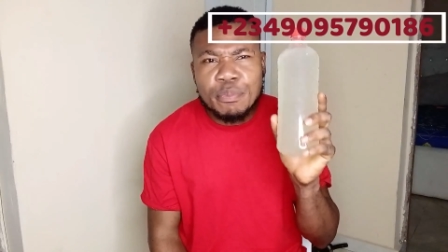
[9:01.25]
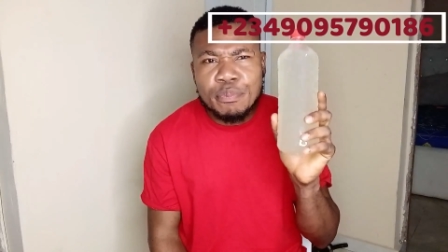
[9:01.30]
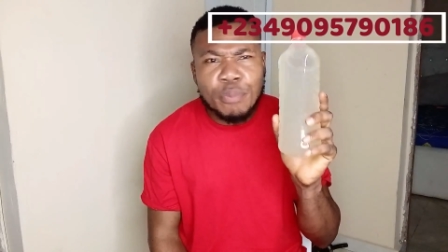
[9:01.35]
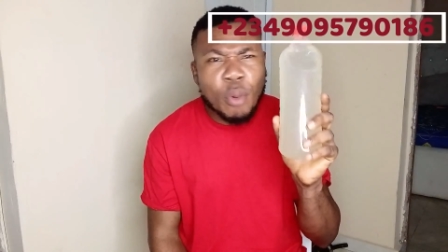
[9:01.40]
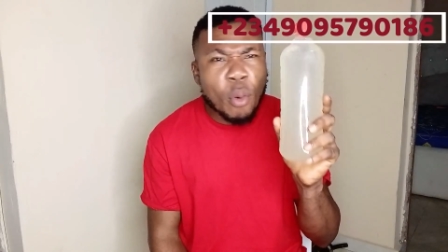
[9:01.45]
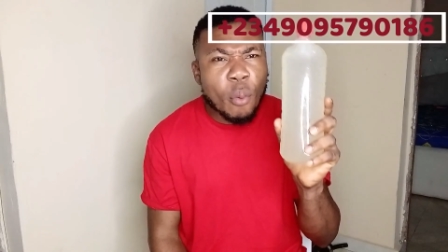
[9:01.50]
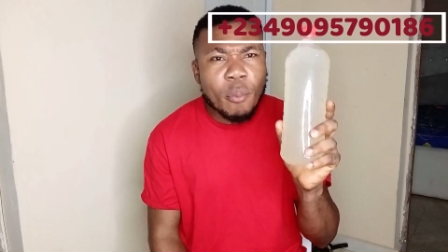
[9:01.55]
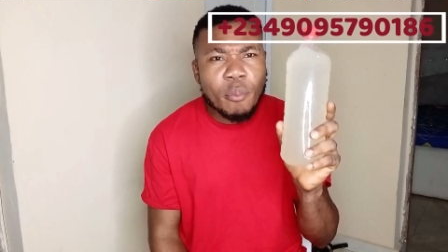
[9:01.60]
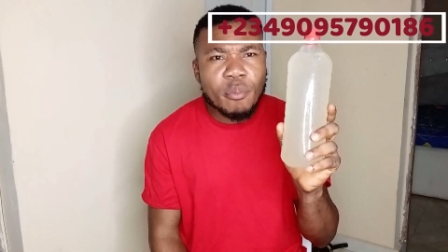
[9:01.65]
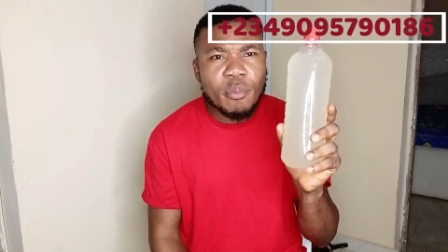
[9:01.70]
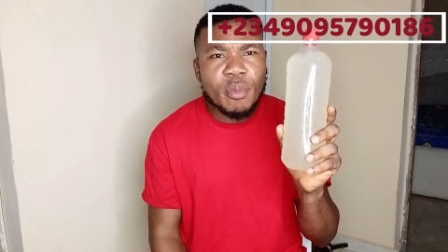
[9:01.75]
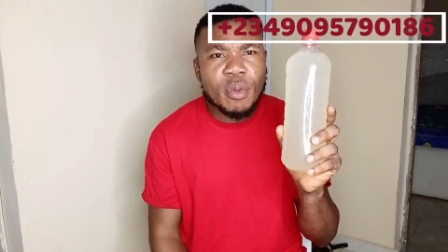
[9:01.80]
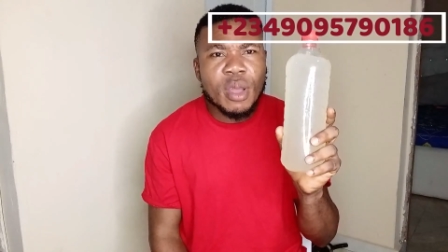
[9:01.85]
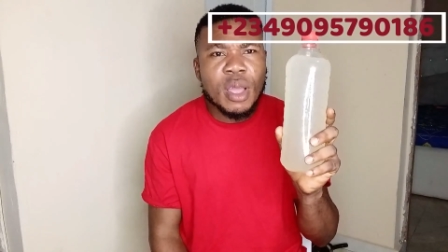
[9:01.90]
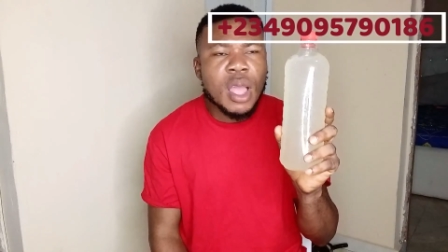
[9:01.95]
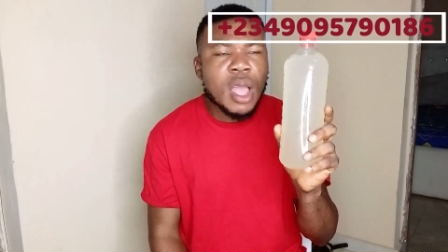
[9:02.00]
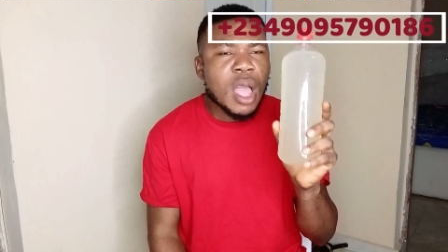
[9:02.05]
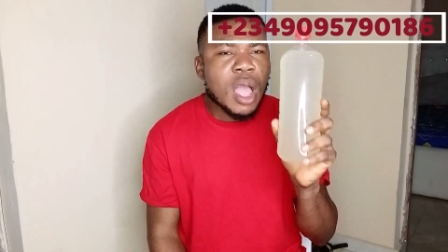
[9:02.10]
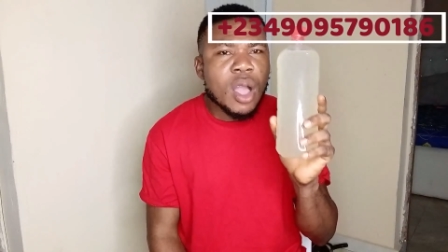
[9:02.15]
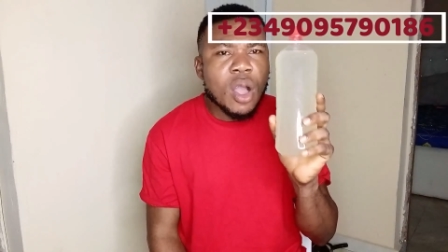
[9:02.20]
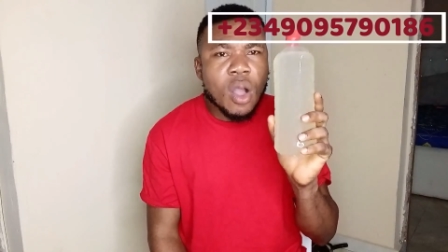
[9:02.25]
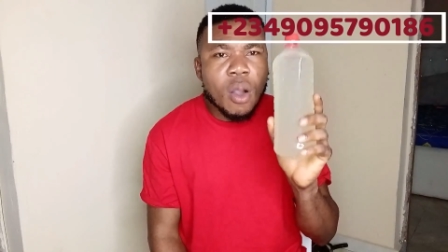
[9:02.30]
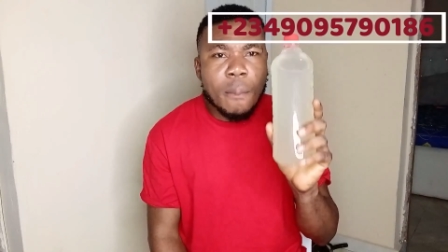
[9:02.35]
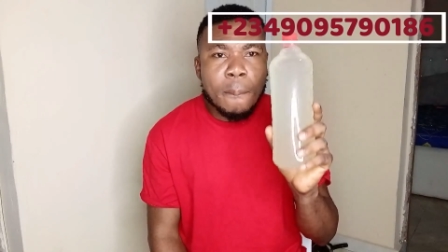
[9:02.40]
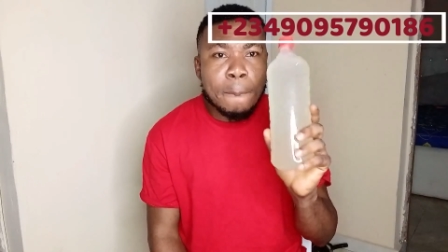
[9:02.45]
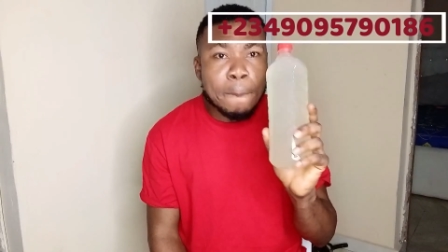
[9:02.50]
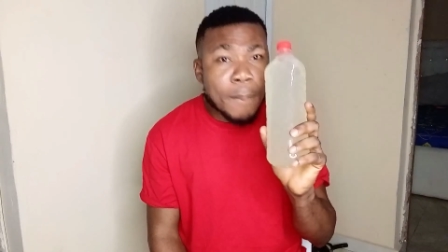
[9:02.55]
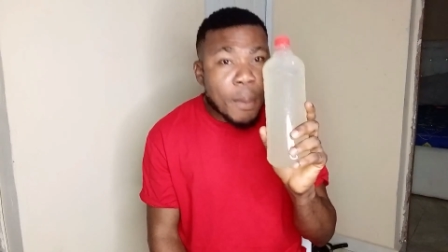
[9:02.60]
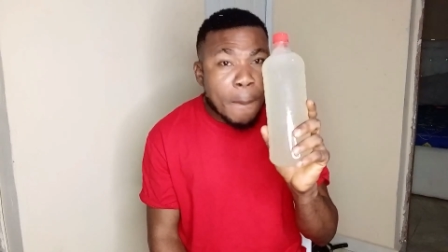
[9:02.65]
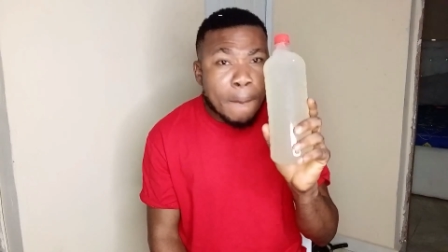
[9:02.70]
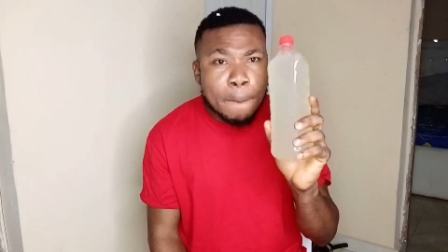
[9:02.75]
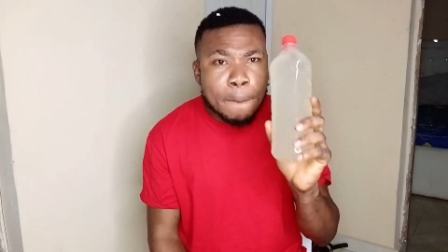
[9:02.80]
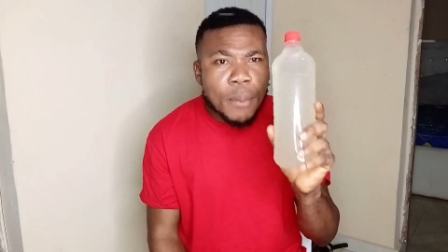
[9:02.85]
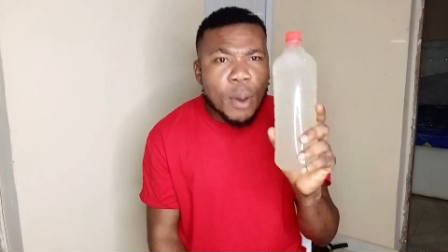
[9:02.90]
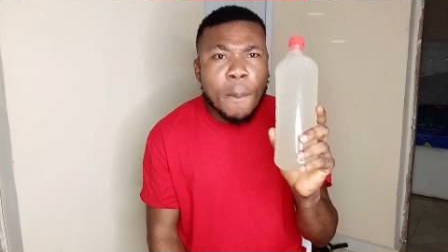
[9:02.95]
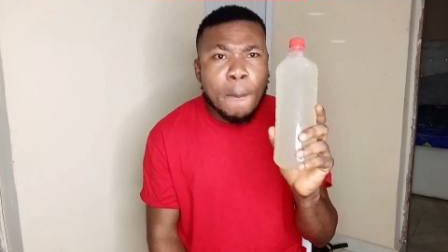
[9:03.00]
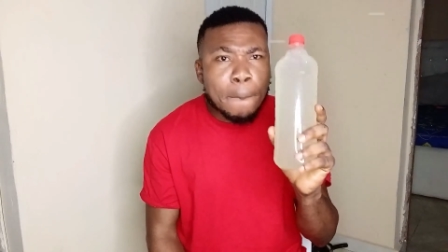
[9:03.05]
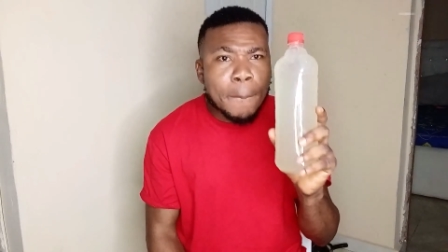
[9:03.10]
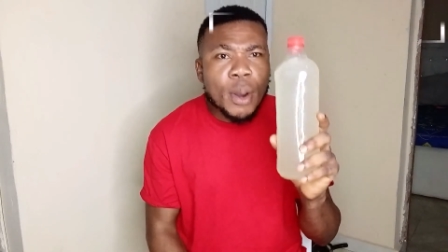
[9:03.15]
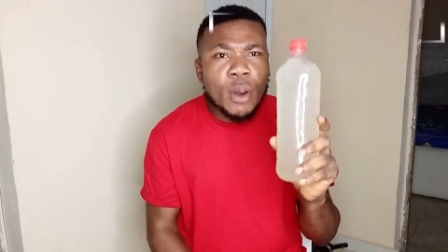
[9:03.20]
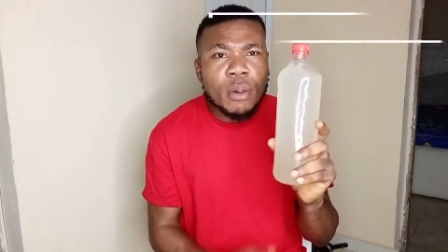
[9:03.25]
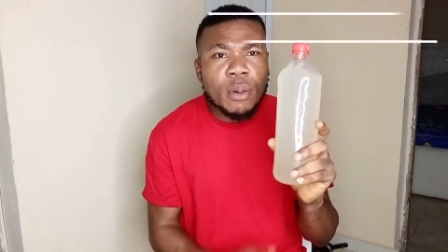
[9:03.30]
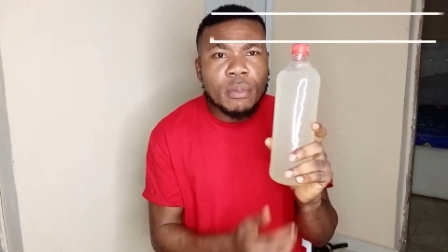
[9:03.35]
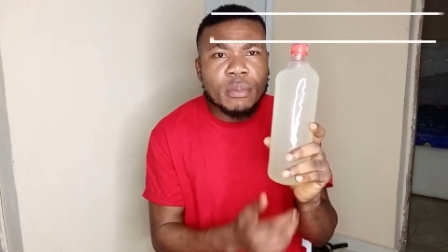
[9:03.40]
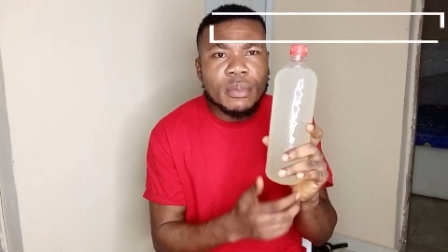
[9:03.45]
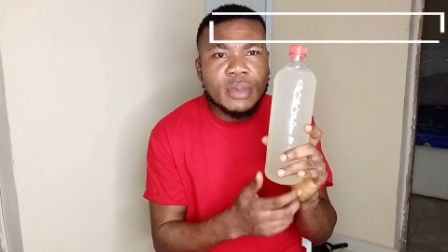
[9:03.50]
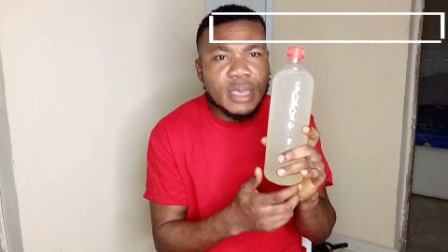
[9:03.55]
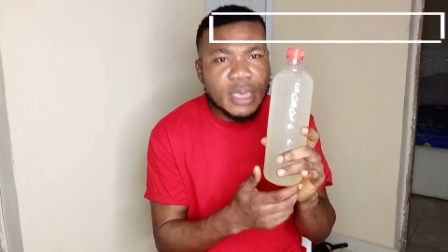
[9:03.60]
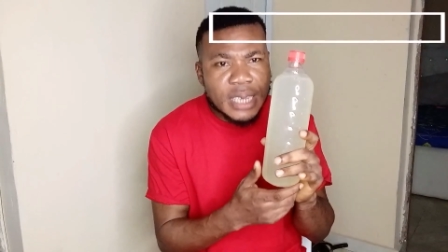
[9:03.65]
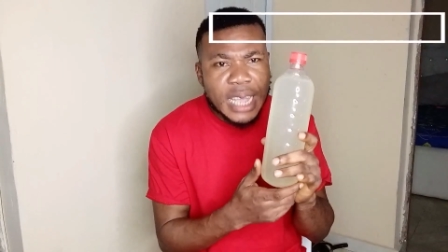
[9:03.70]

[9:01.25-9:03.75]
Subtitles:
Boom. Boom, boom, boom.